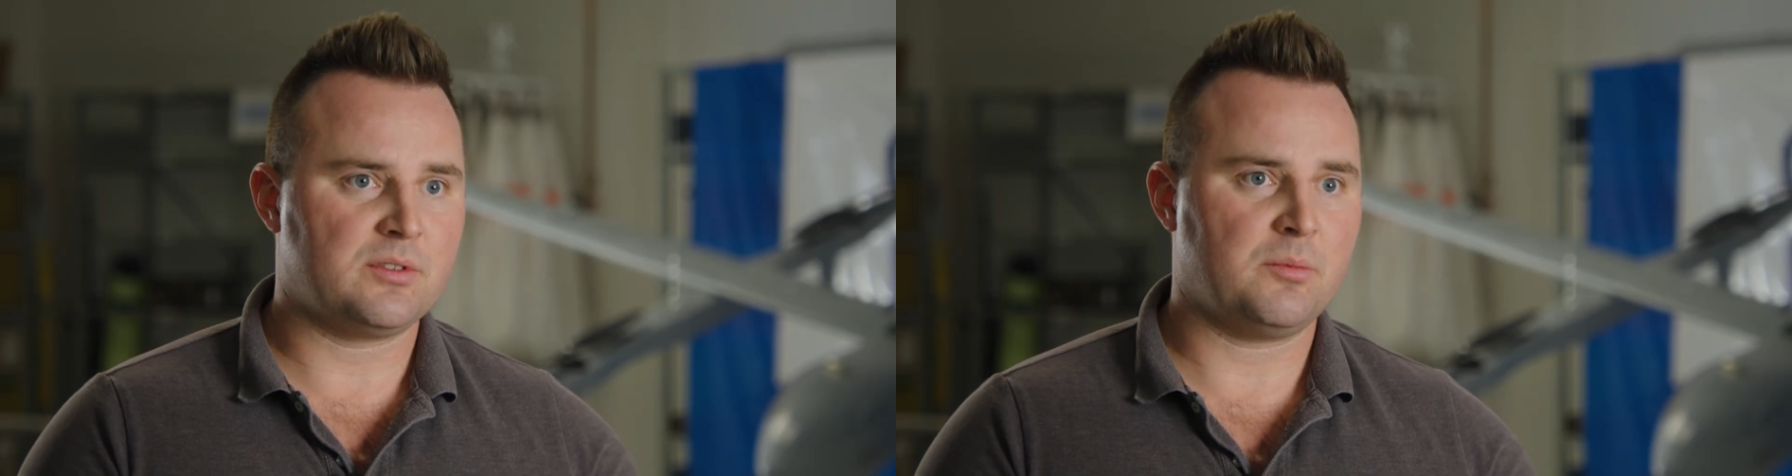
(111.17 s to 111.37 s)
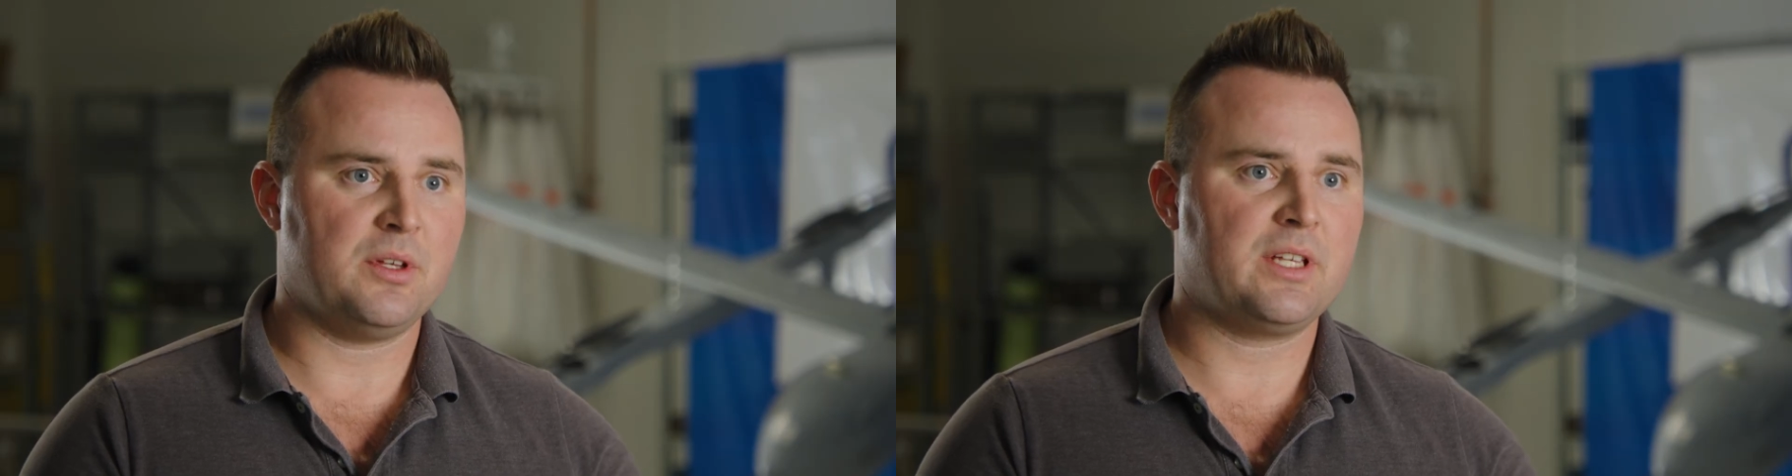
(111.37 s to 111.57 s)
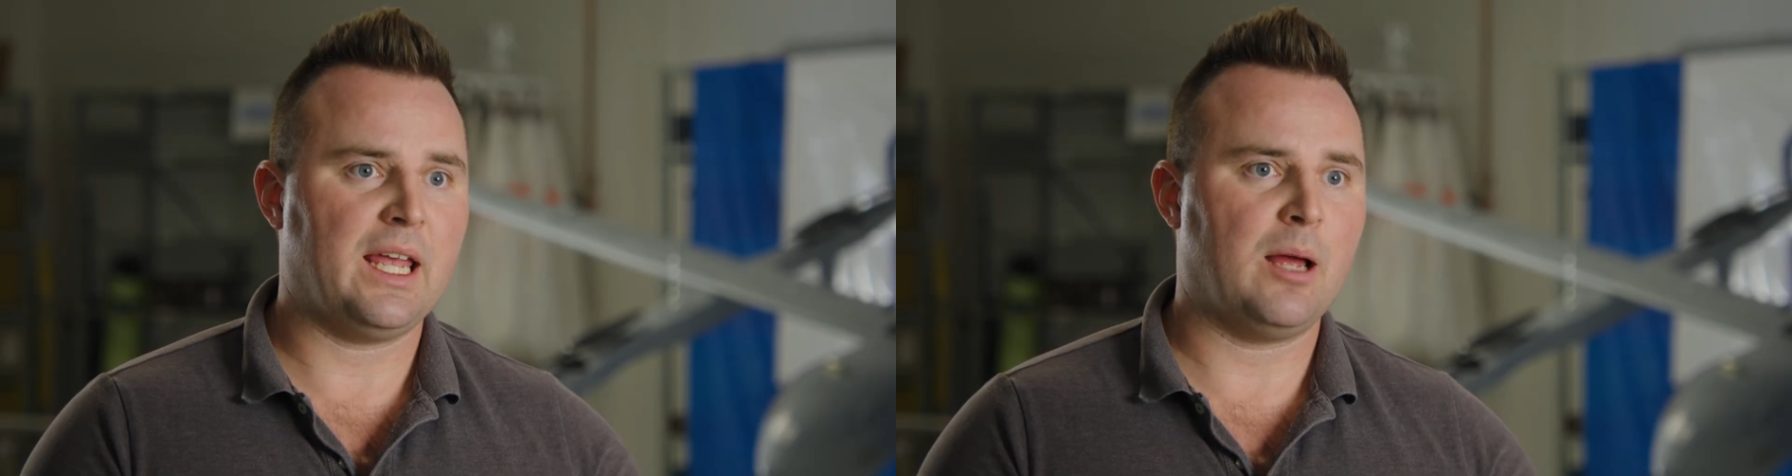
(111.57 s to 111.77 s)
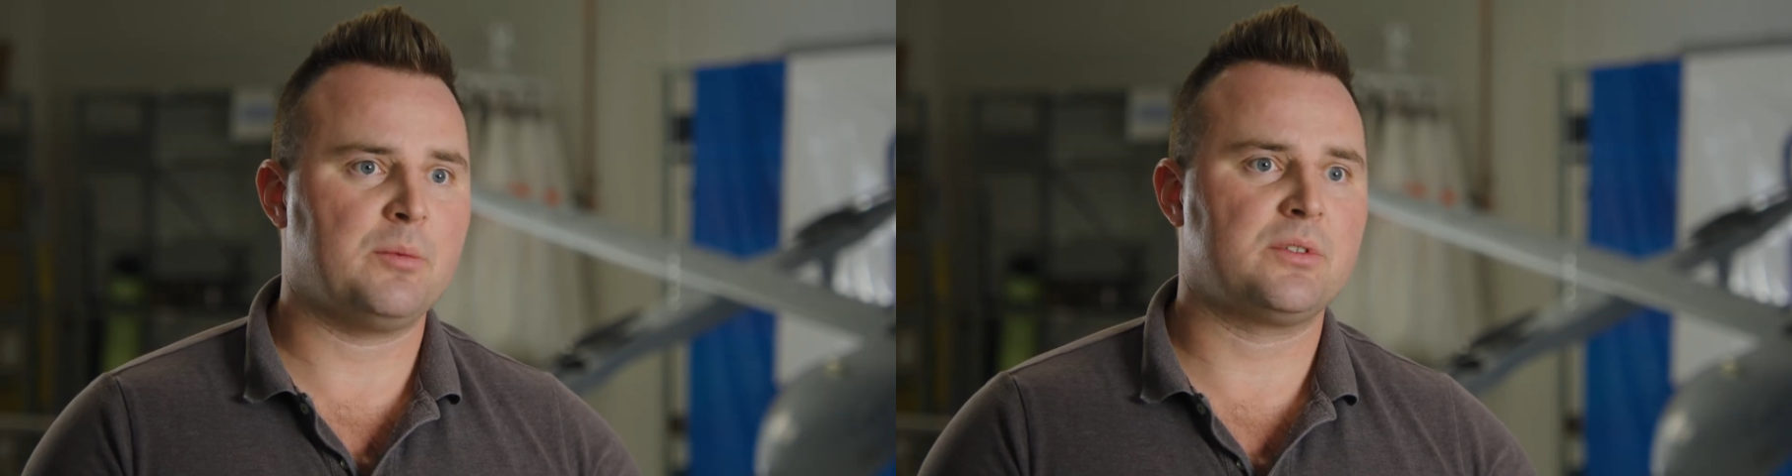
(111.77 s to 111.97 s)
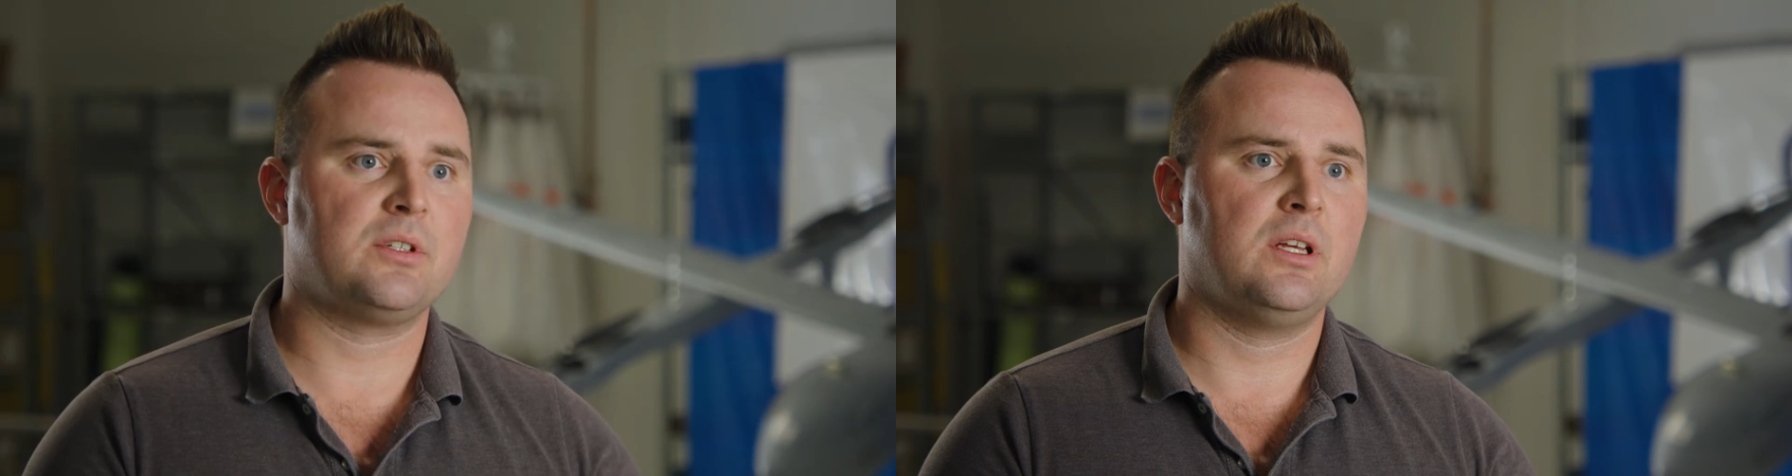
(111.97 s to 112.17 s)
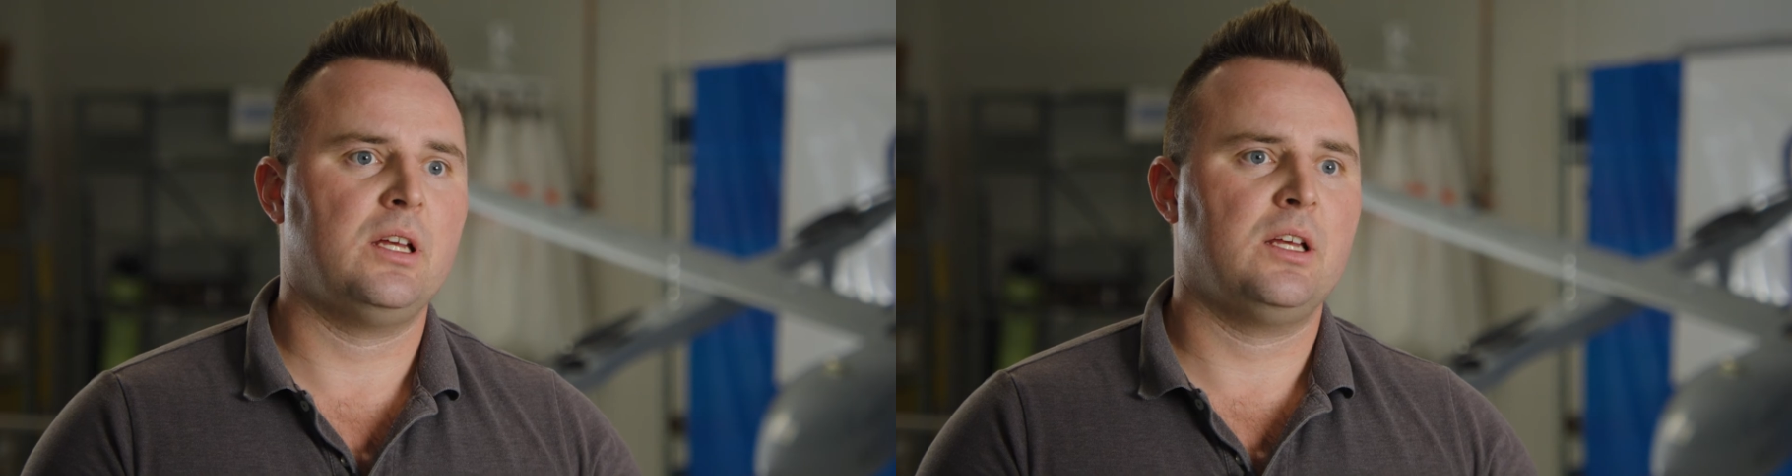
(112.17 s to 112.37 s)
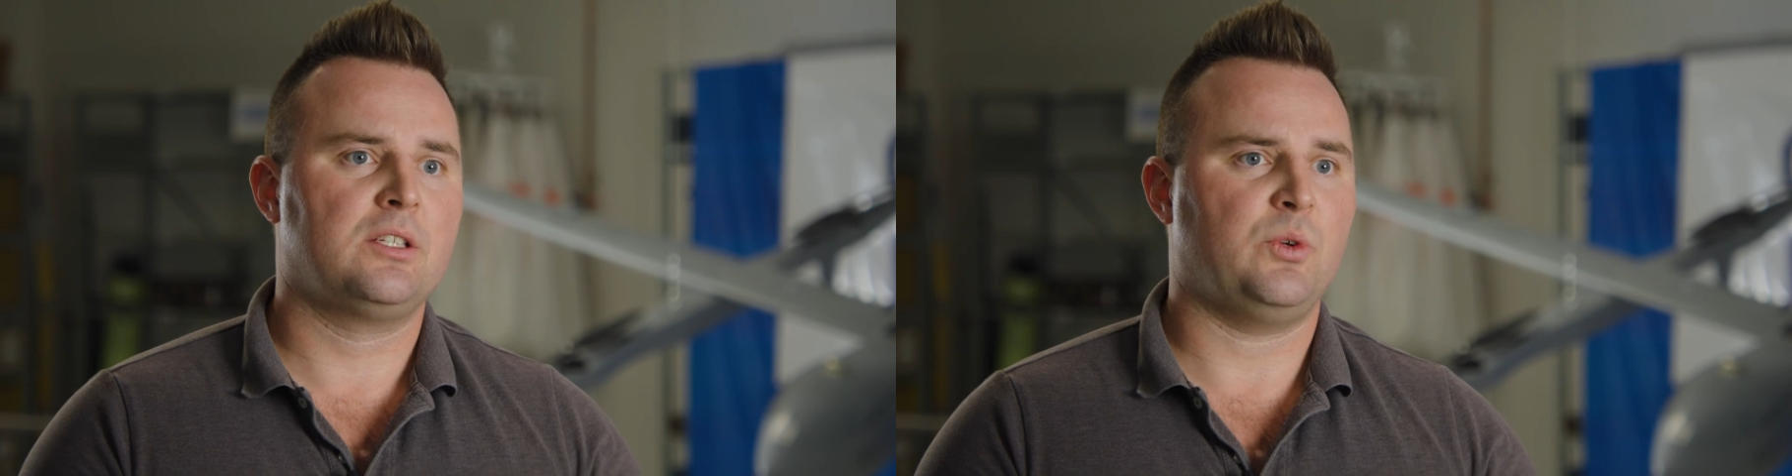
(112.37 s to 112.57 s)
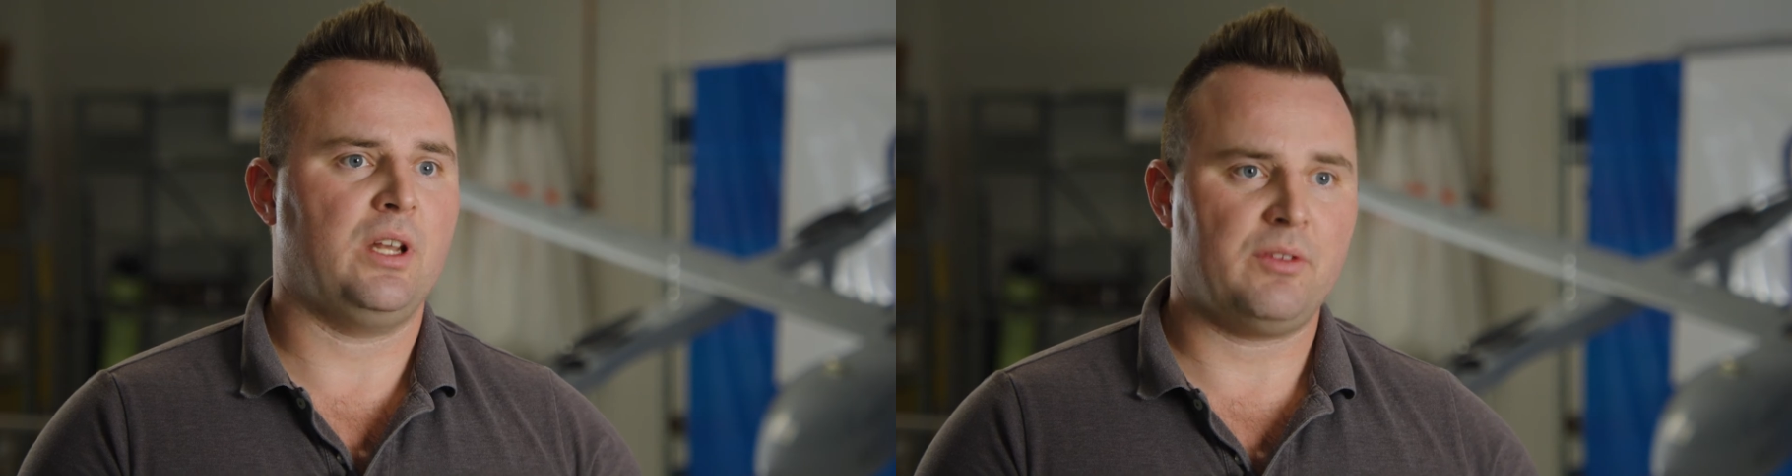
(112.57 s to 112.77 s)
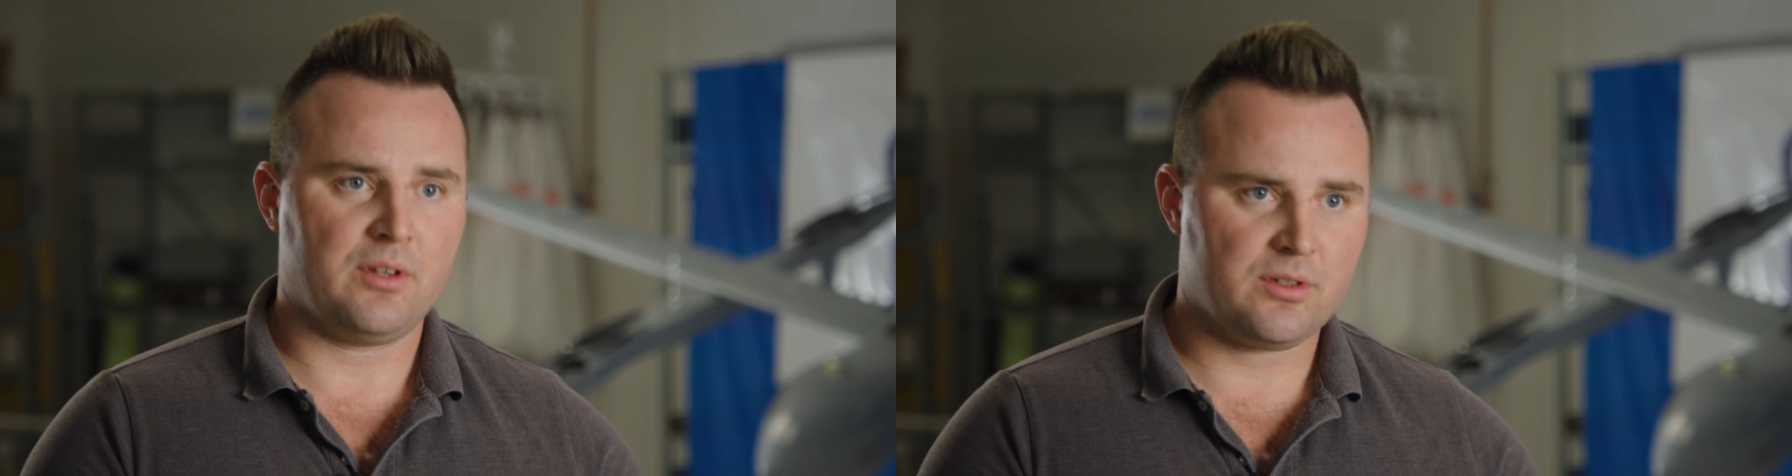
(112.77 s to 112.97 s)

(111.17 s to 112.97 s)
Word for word: some of these camps. So we didn't have to